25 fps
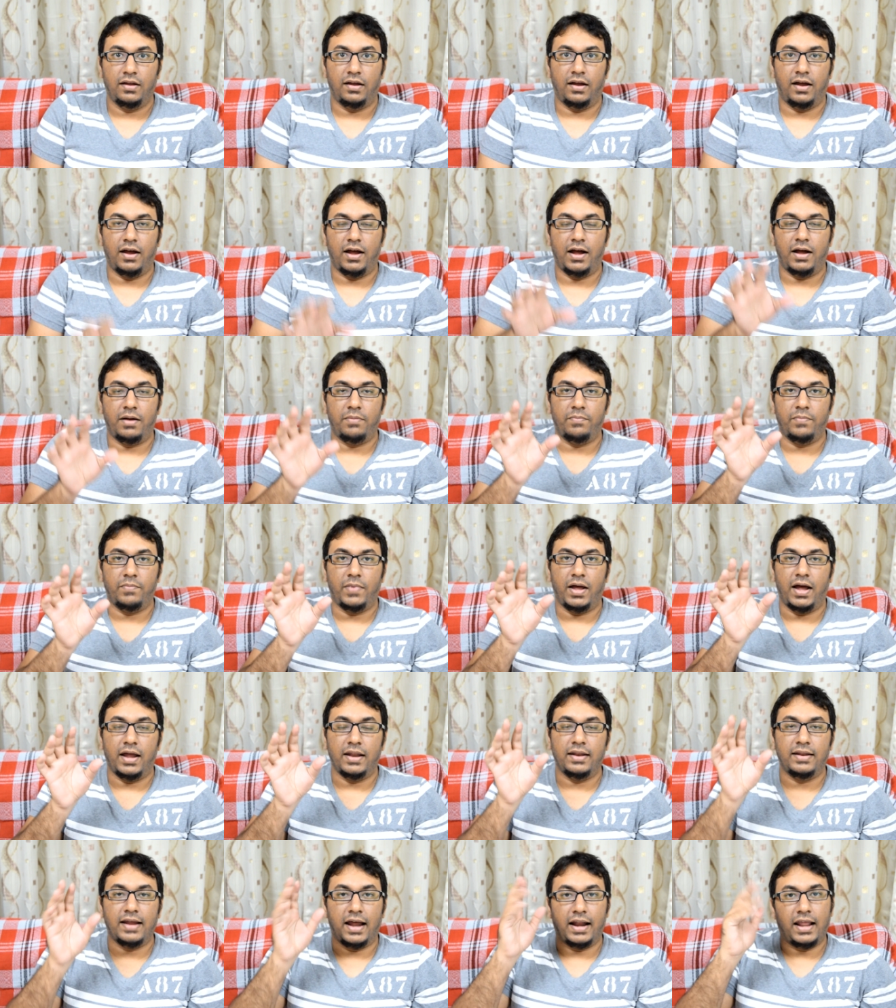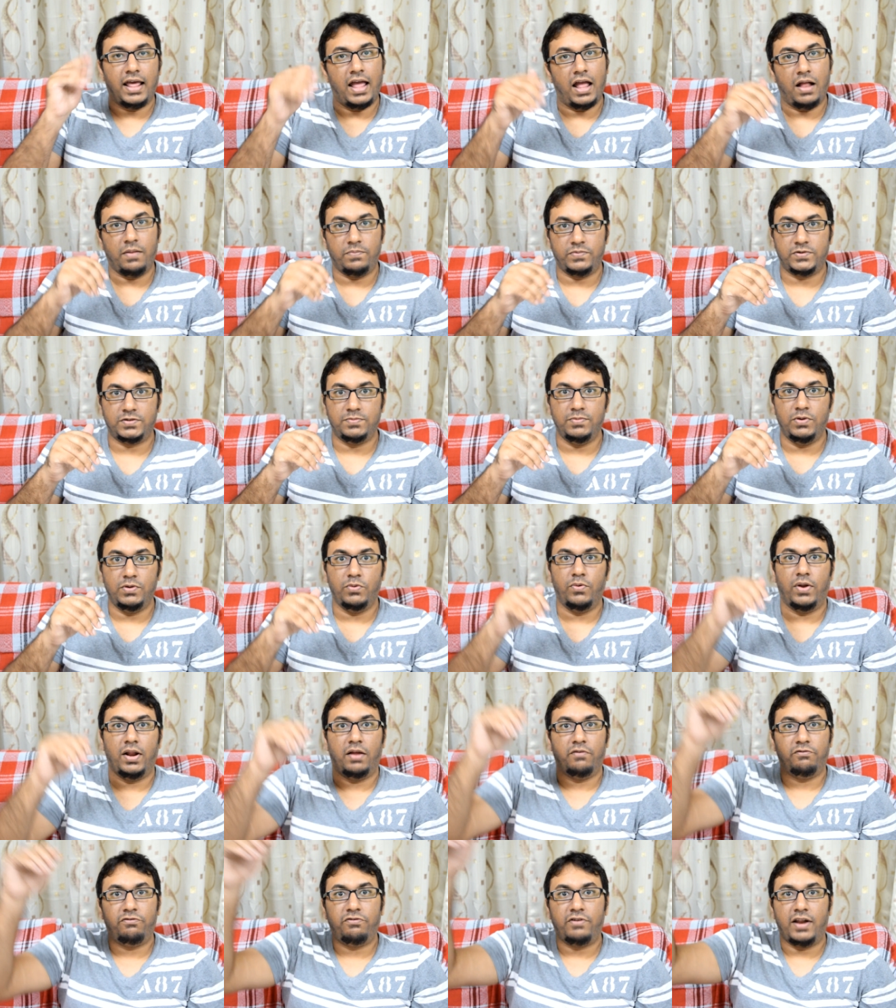um, and that helps me
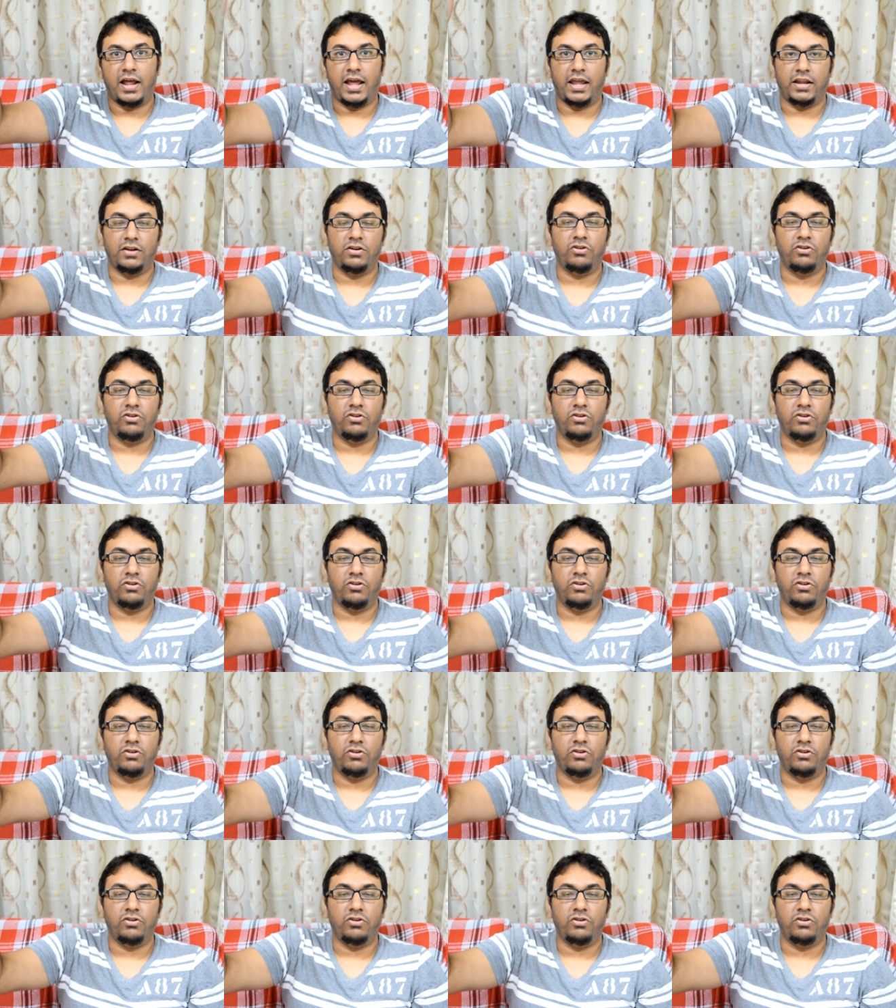when I'm flying